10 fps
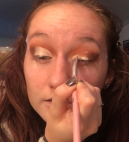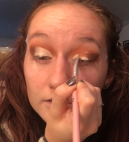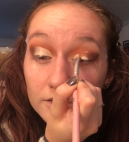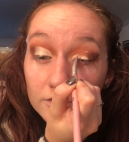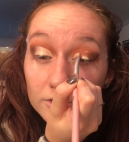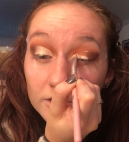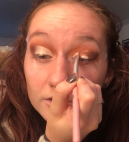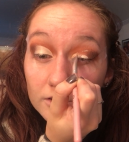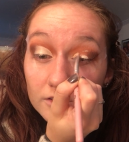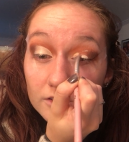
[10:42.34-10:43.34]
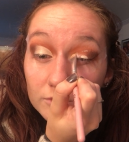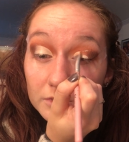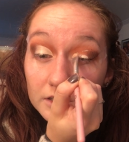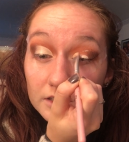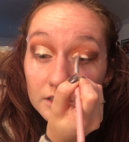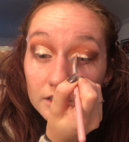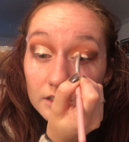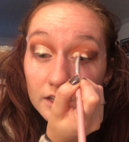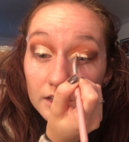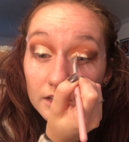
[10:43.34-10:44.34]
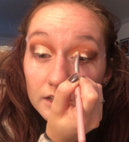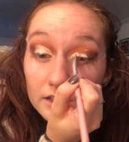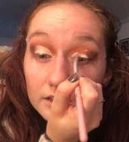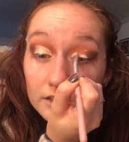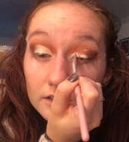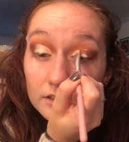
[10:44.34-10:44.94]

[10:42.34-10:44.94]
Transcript: The struggles of being a